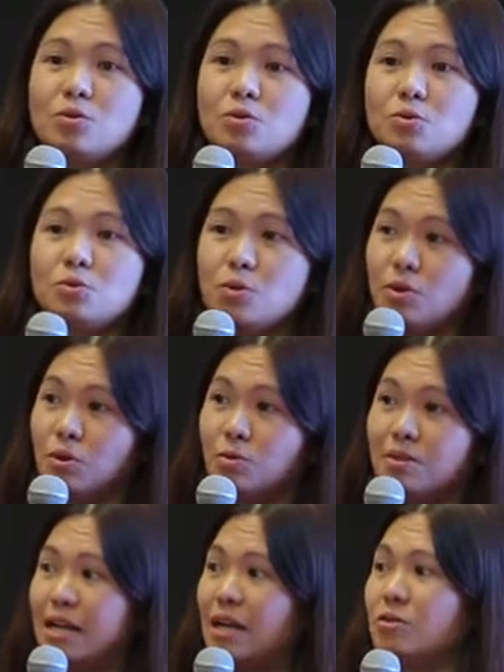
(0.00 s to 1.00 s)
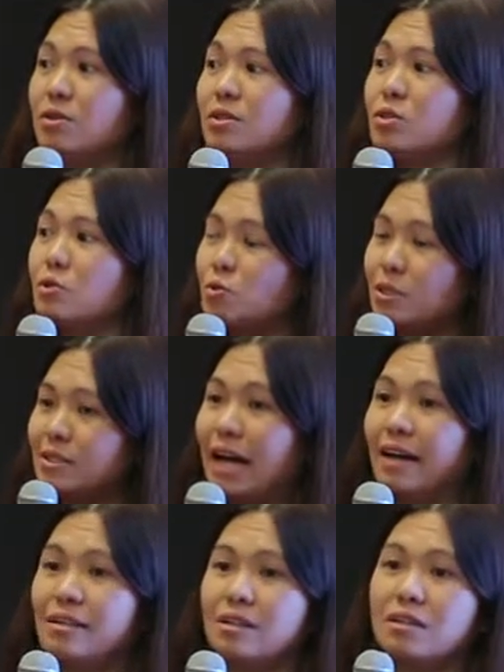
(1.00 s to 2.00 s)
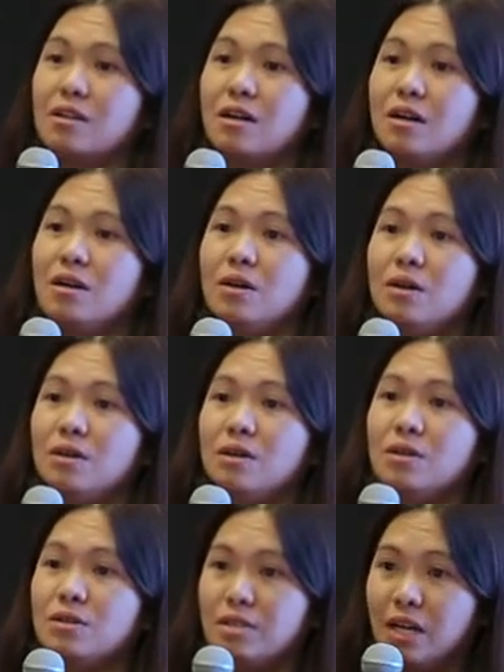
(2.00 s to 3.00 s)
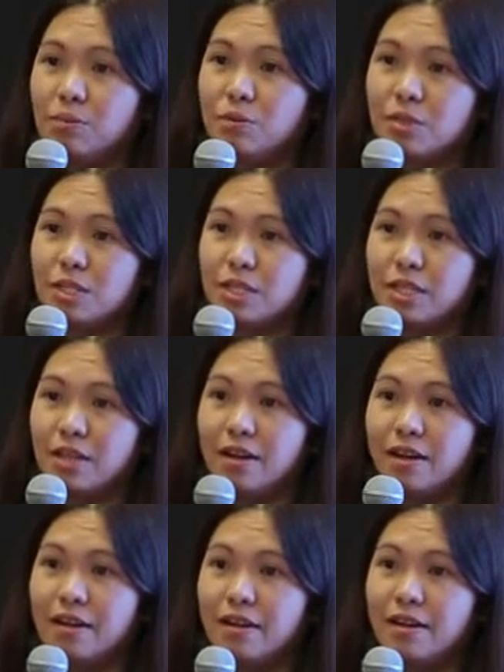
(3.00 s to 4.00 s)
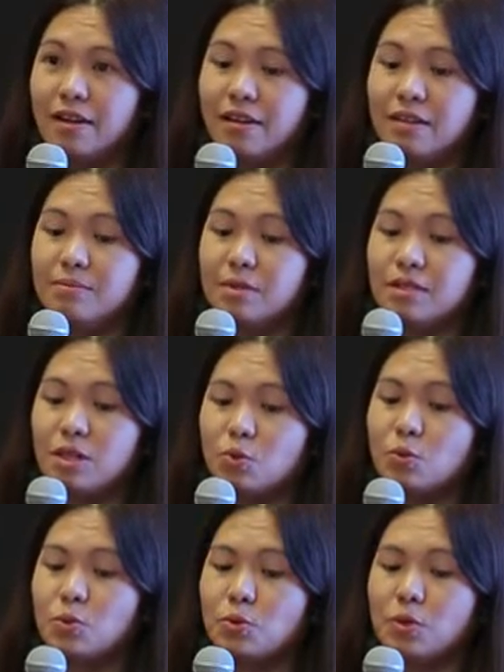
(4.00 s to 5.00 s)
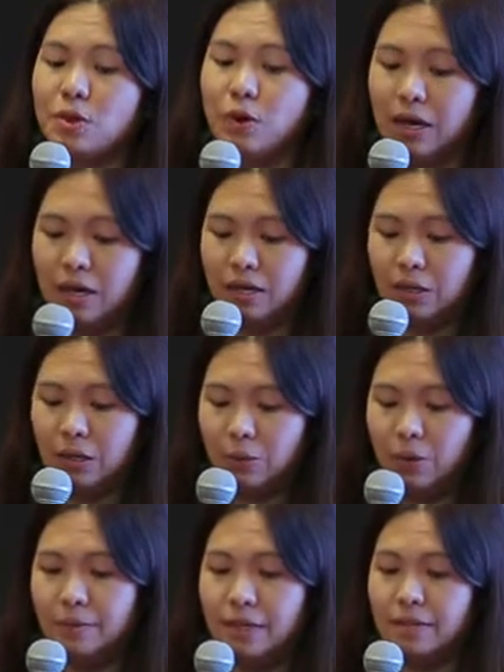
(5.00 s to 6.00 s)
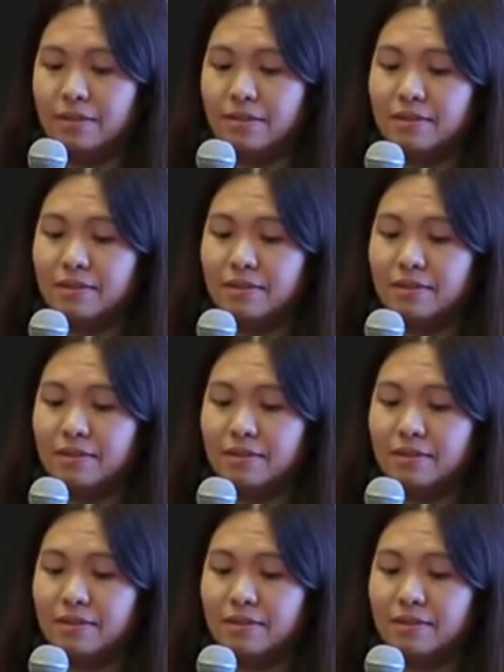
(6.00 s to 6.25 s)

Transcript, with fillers: which is a, a supporting project from E U to China.